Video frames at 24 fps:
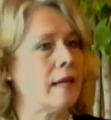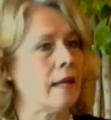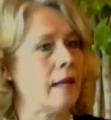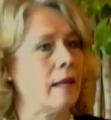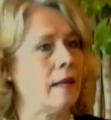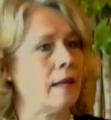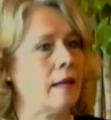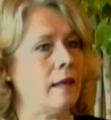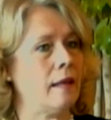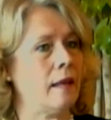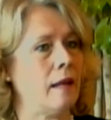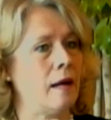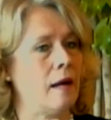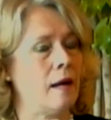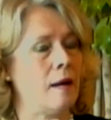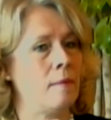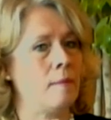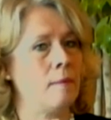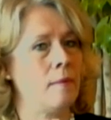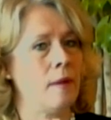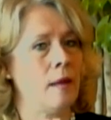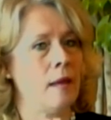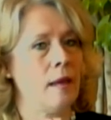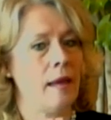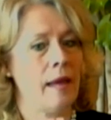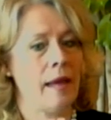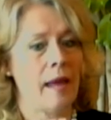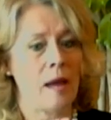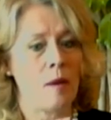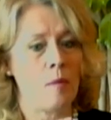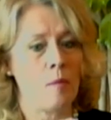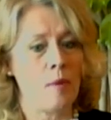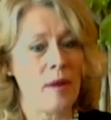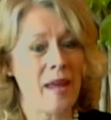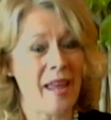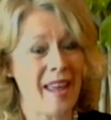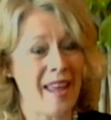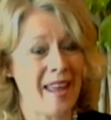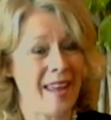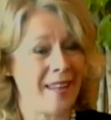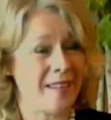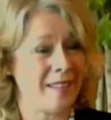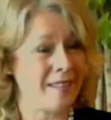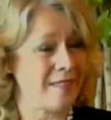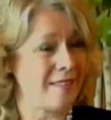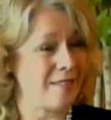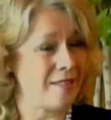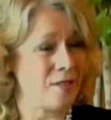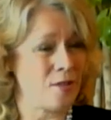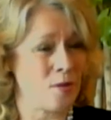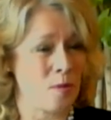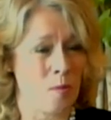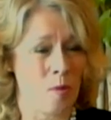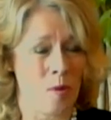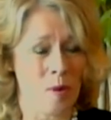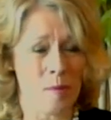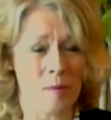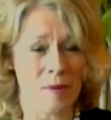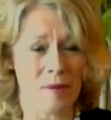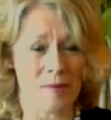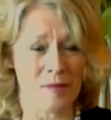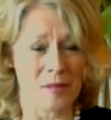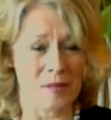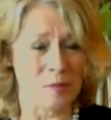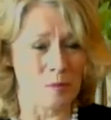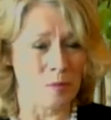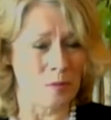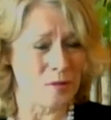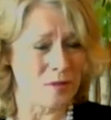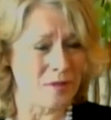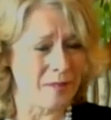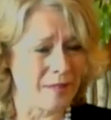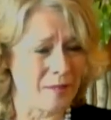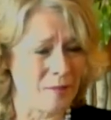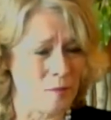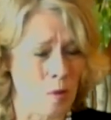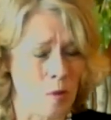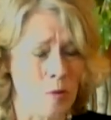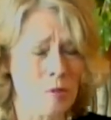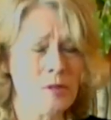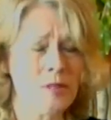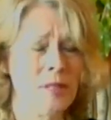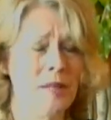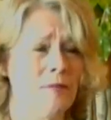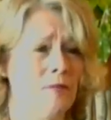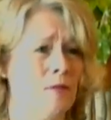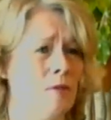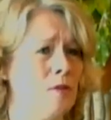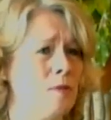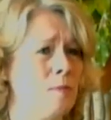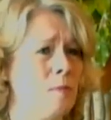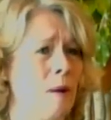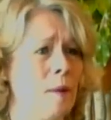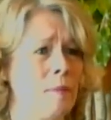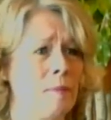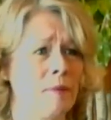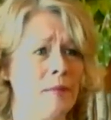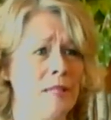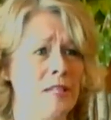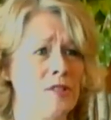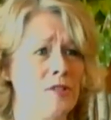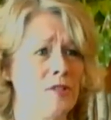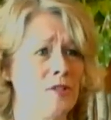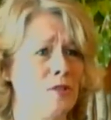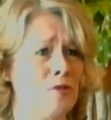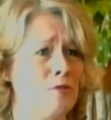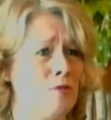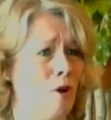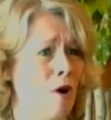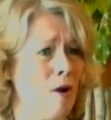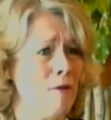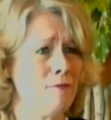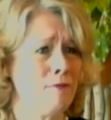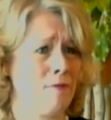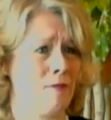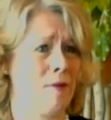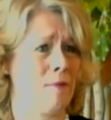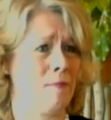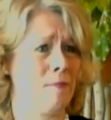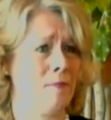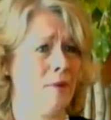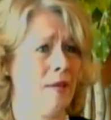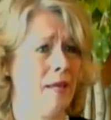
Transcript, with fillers: And, um, and, we, and to your point, we have this most, the most diverse population to draw from.